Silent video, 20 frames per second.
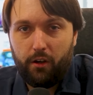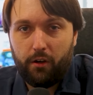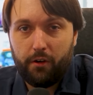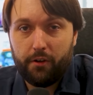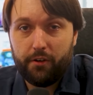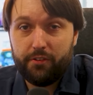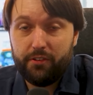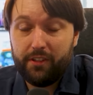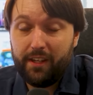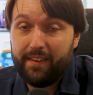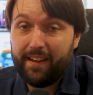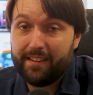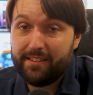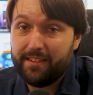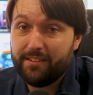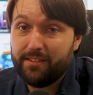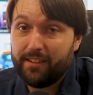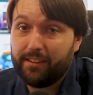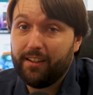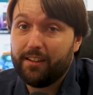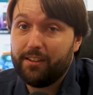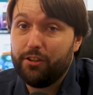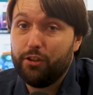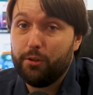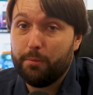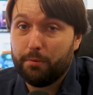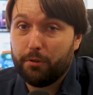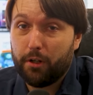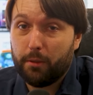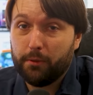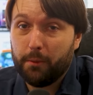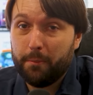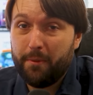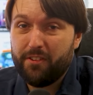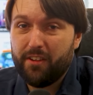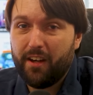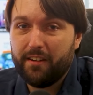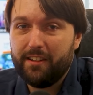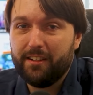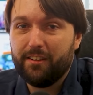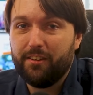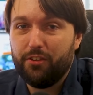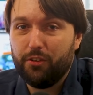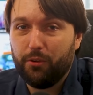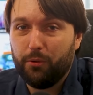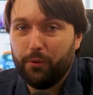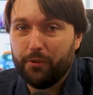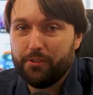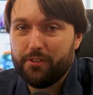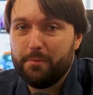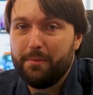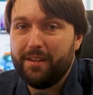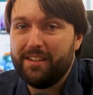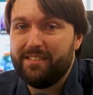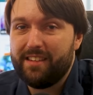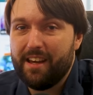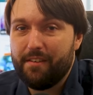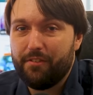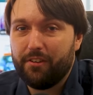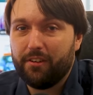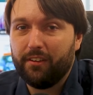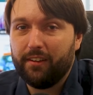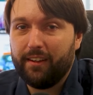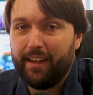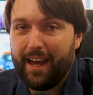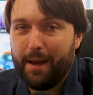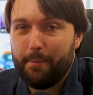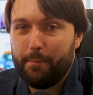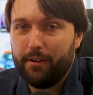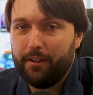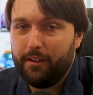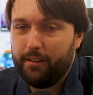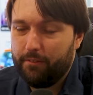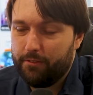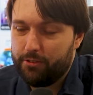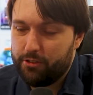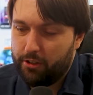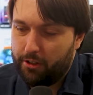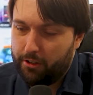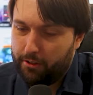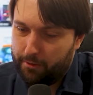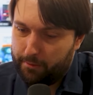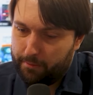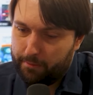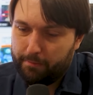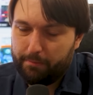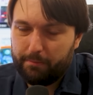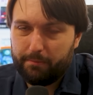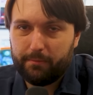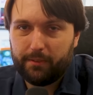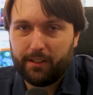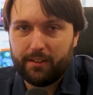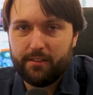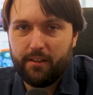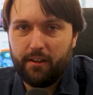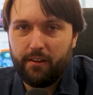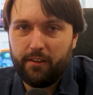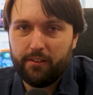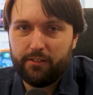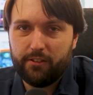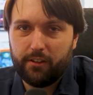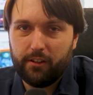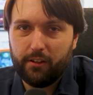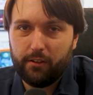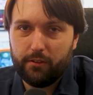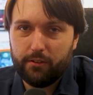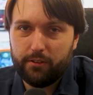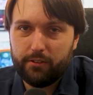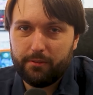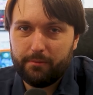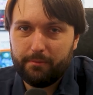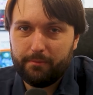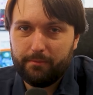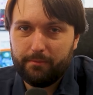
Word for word: Honestly, that sounds like a you problem. This idea is awesome and definitely happening, so consider this your notice.